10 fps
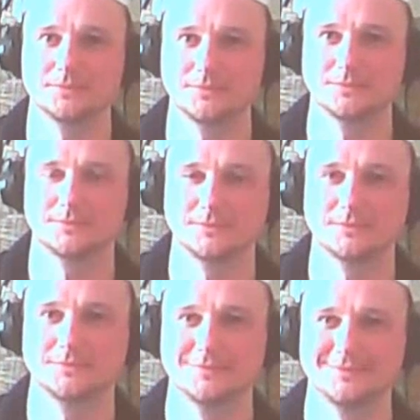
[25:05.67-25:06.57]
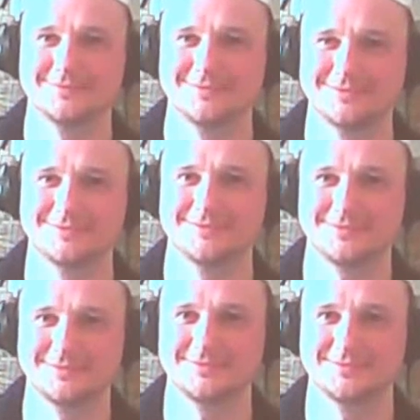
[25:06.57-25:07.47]
You should feel very proud of
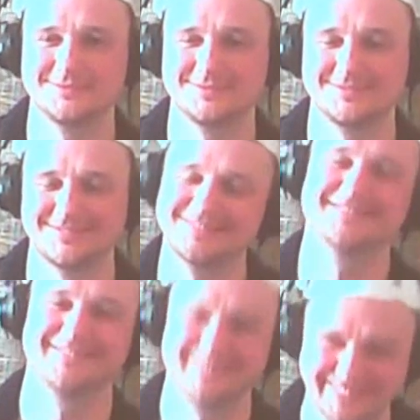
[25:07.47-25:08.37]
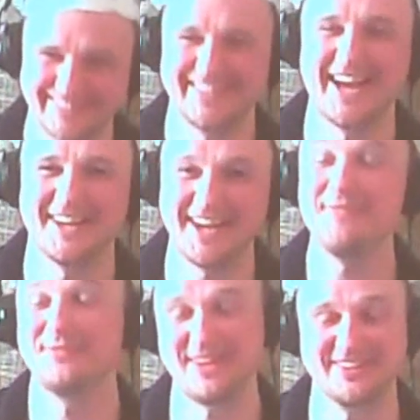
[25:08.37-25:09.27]
this, Denis. The uh, uh
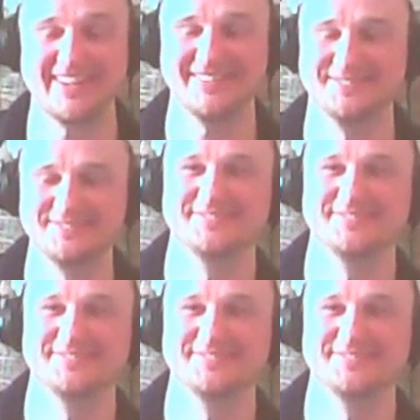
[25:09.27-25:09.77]
I'm fucked. Yeah.